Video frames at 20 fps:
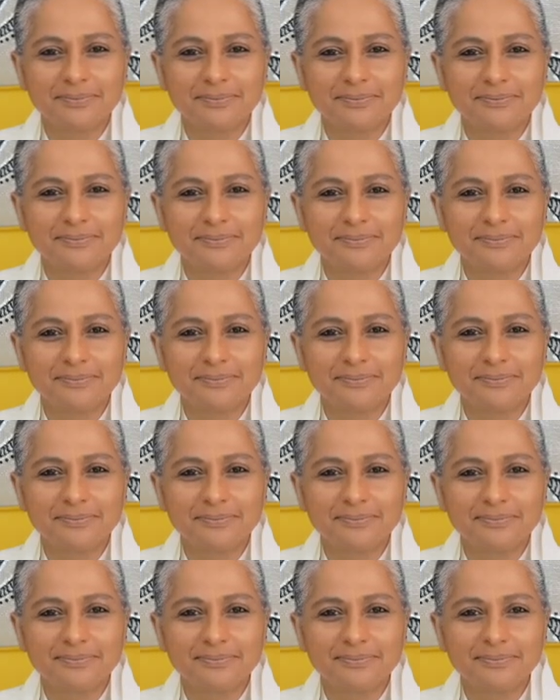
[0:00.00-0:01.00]

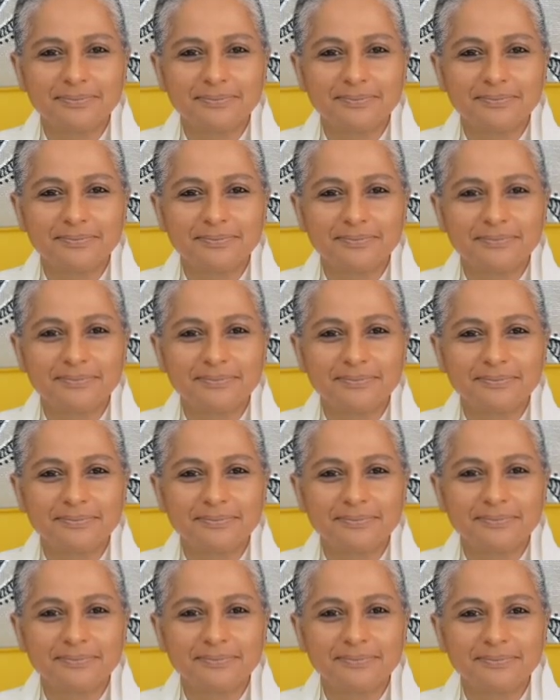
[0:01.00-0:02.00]

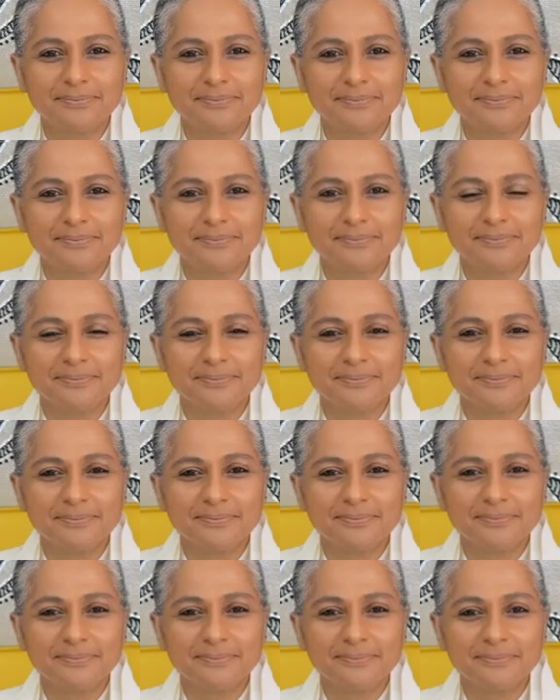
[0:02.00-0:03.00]

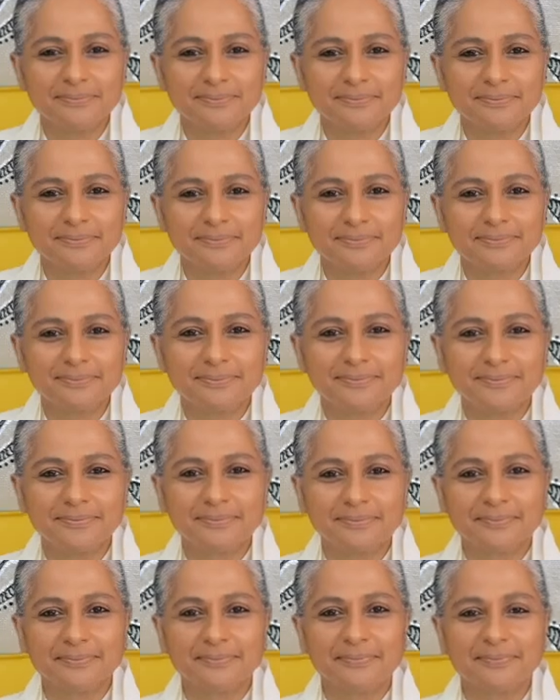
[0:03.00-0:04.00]

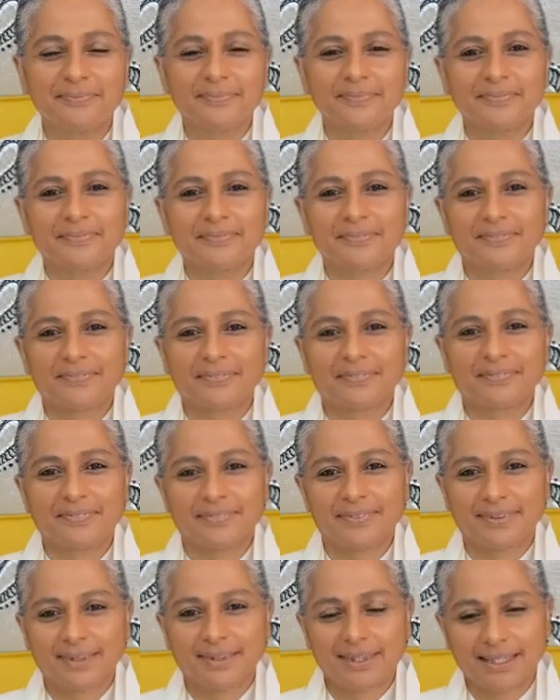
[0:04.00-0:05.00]

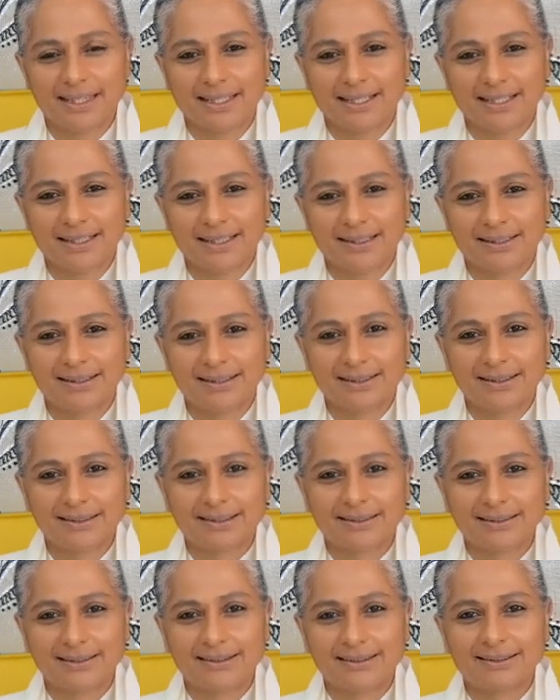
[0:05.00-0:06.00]

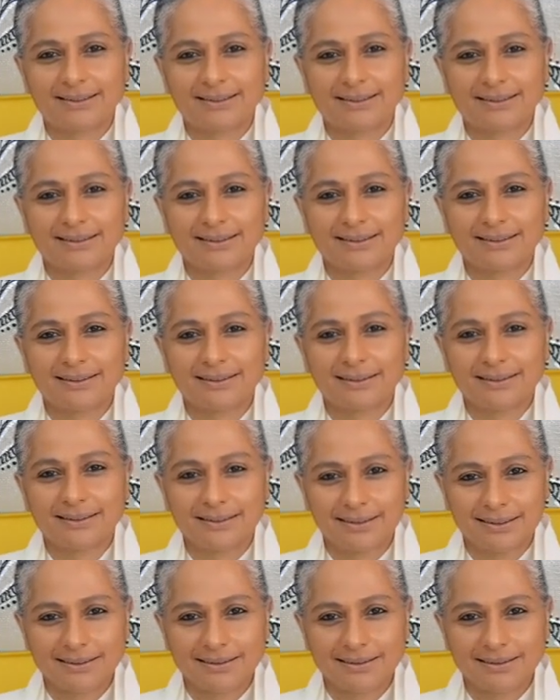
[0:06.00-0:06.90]
(silent)